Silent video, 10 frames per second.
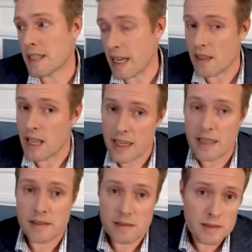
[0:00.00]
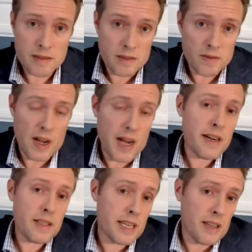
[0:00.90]
take a lot of
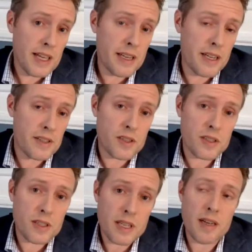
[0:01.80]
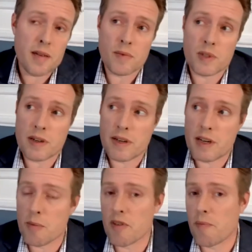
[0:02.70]
fire, take a lot of hits. Um, there are a
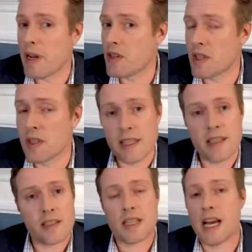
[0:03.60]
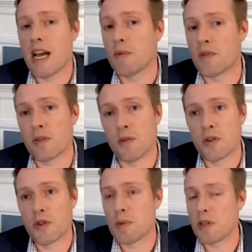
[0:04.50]
number of pensions at this time of
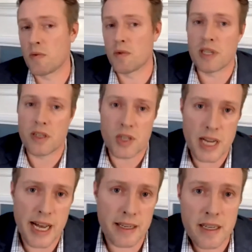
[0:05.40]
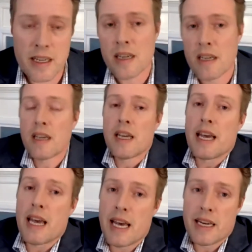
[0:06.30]
soldiers being wounded, shot,
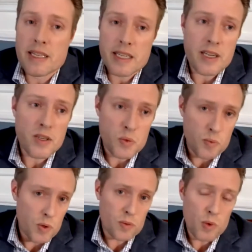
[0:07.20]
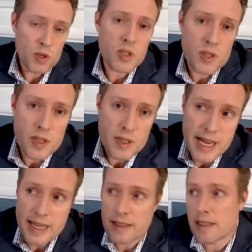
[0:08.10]
and it is Wooster
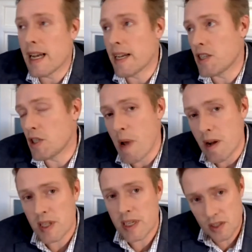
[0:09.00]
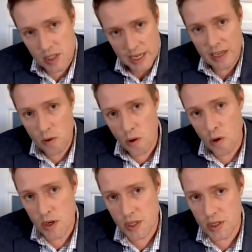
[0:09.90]
that, as he's mounting a second
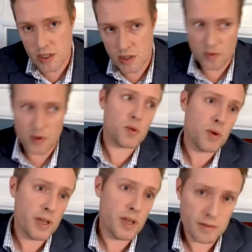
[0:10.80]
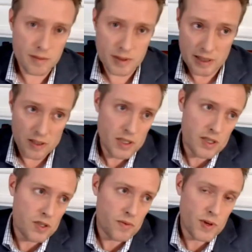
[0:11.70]
horse, because his first one, at
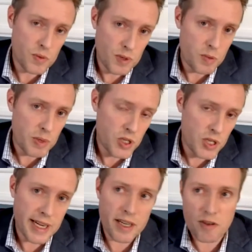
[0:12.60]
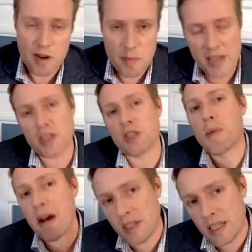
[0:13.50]
least his first one's been shot under him, as he's
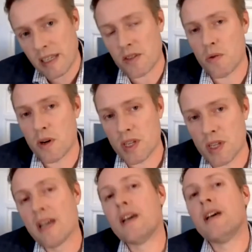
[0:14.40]
mounting his horse,